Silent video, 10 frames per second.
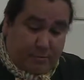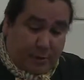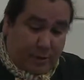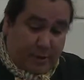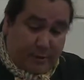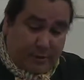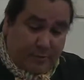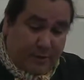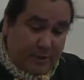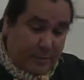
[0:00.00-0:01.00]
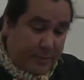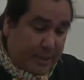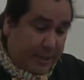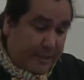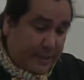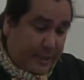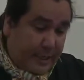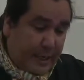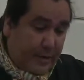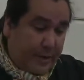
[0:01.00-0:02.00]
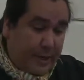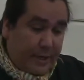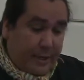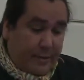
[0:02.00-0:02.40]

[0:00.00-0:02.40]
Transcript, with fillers: part of the responsibilities I carry